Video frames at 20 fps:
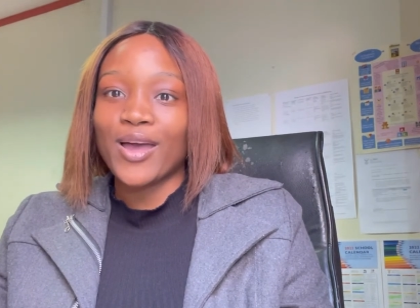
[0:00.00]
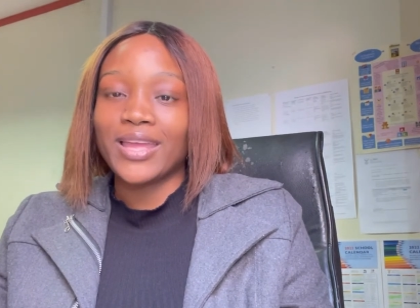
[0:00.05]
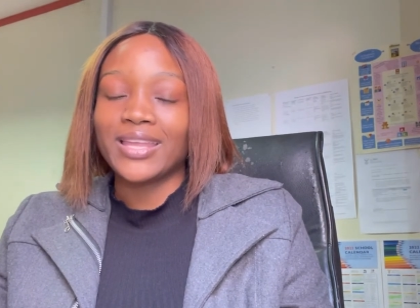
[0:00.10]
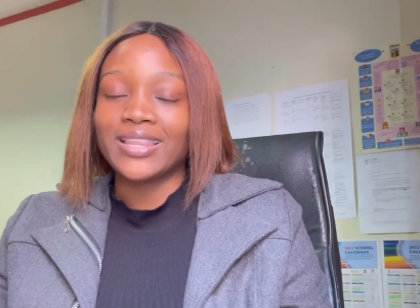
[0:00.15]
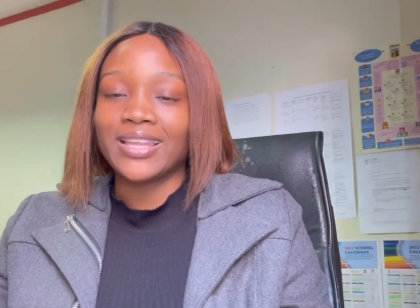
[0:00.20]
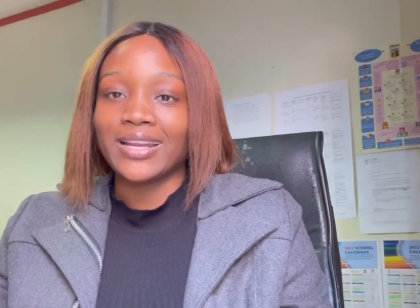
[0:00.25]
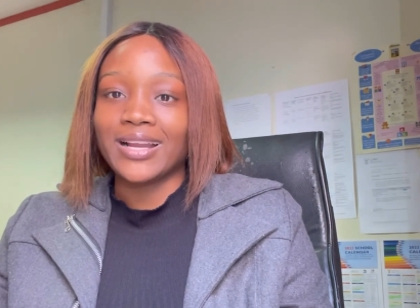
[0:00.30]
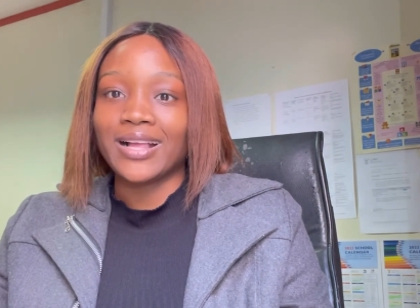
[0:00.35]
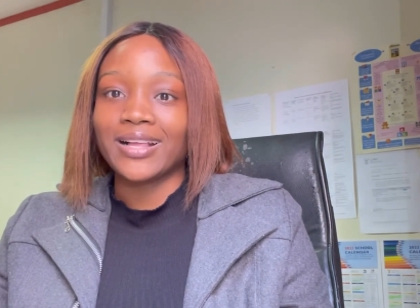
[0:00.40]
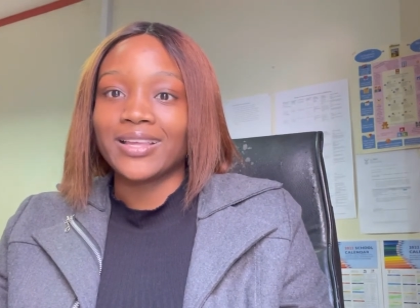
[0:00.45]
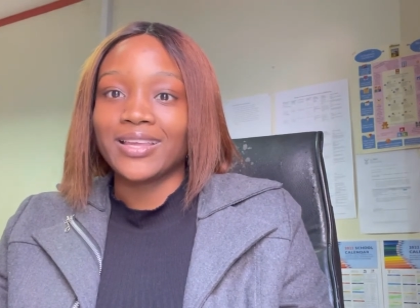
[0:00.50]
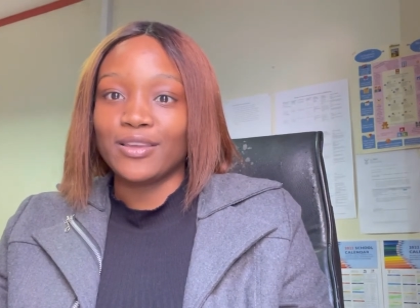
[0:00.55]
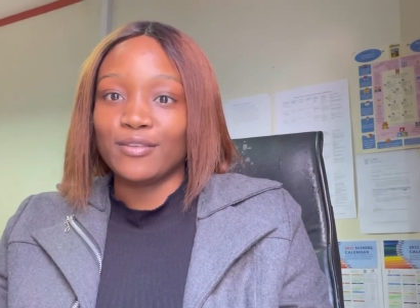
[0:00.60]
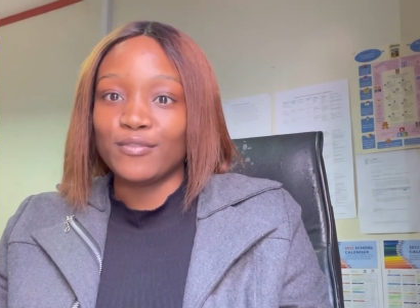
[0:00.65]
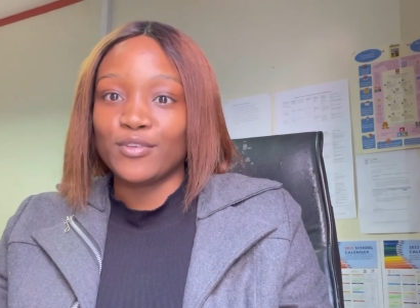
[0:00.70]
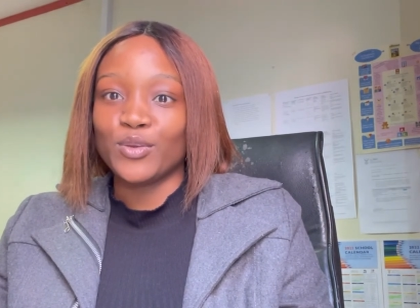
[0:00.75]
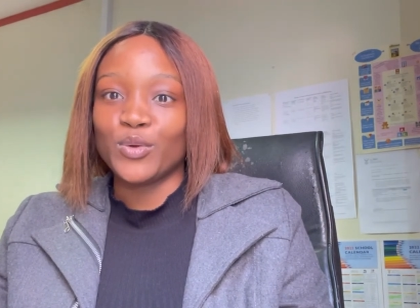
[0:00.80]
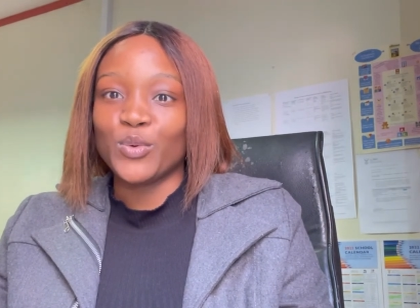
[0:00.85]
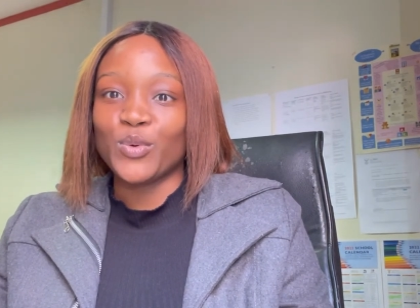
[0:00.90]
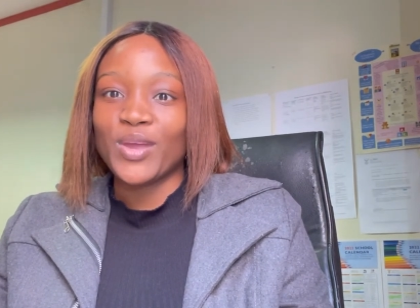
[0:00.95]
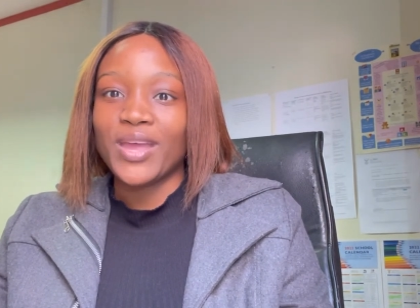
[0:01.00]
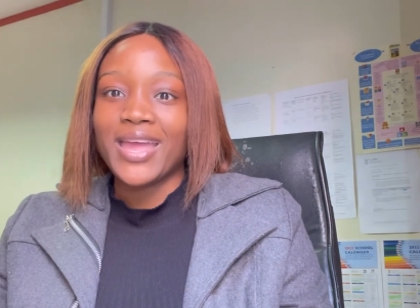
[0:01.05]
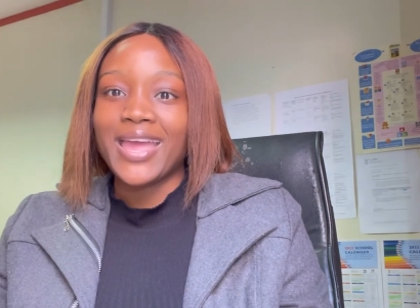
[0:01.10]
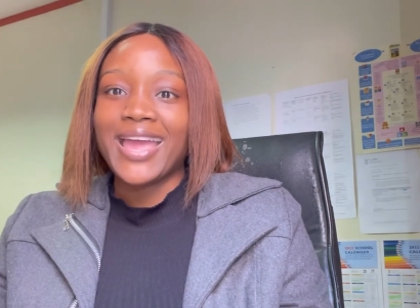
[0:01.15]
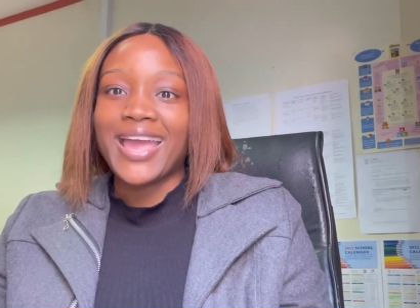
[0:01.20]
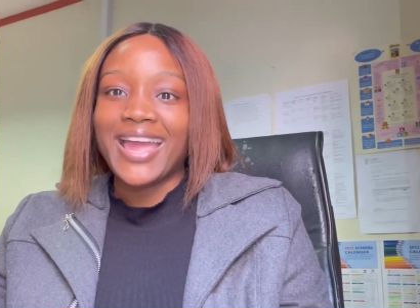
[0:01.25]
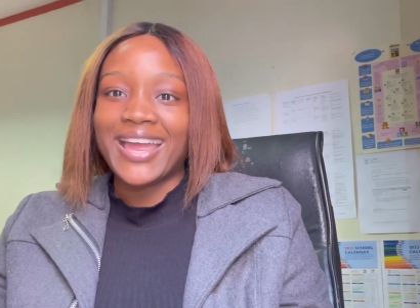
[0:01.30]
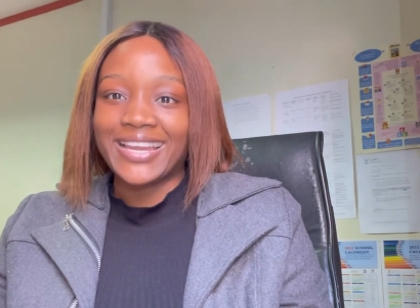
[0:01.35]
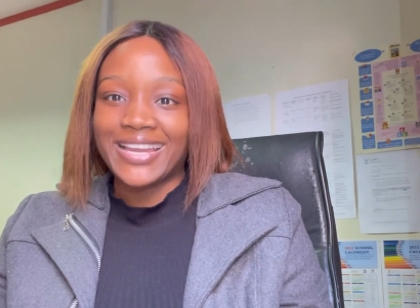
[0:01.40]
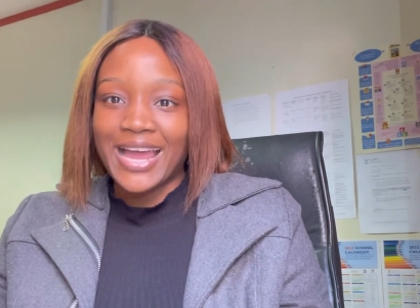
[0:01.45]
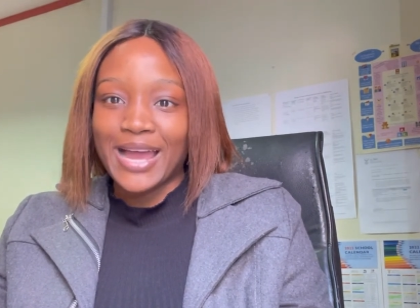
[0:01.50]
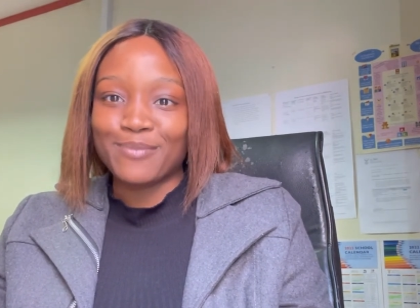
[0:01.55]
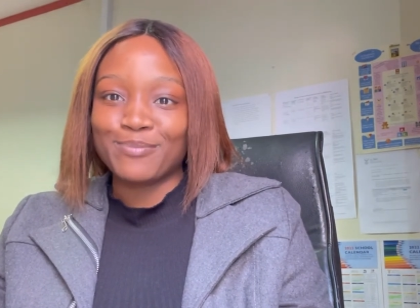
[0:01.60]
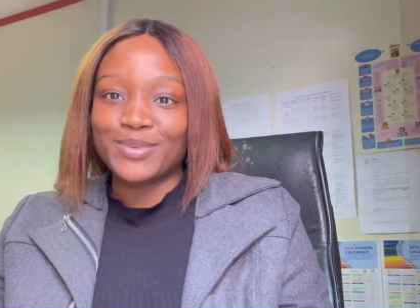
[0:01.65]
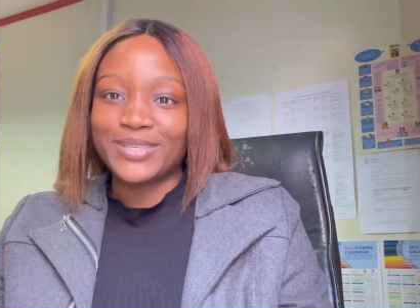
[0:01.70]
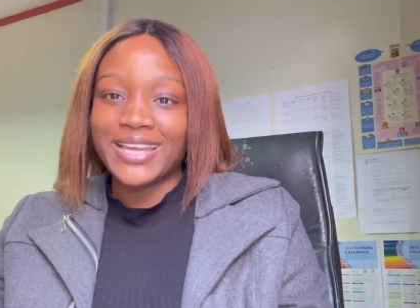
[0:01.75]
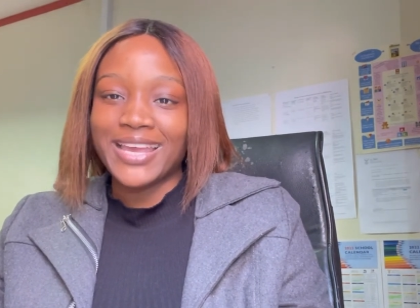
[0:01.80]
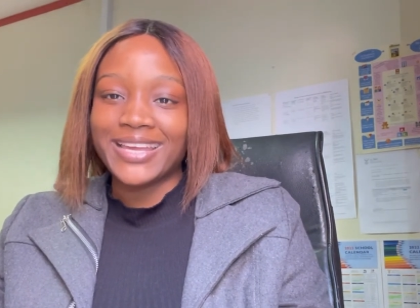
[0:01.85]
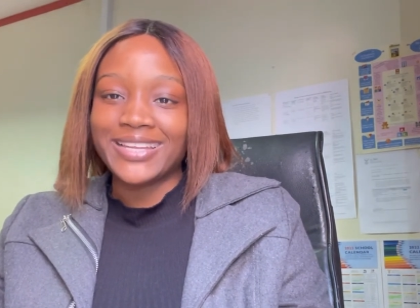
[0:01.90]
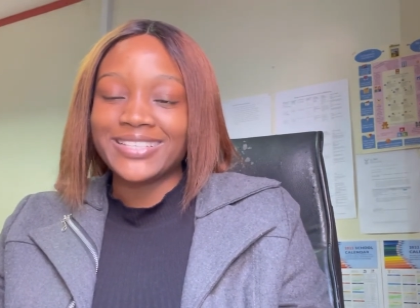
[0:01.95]
and then I'll give you an
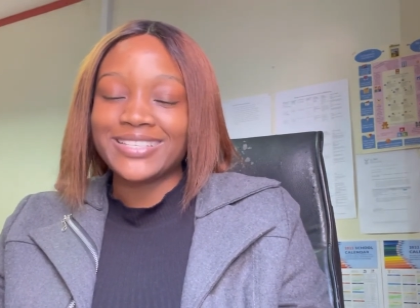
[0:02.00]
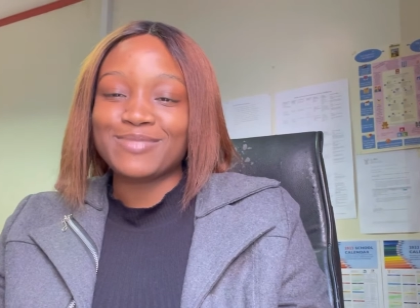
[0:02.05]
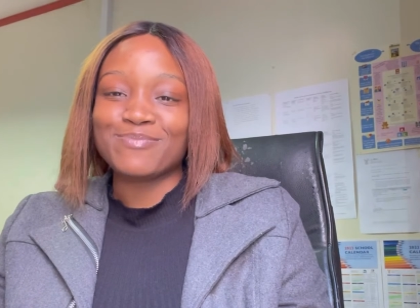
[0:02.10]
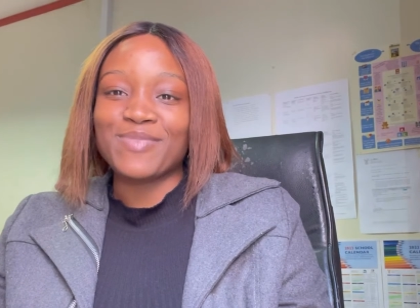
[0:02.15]
update.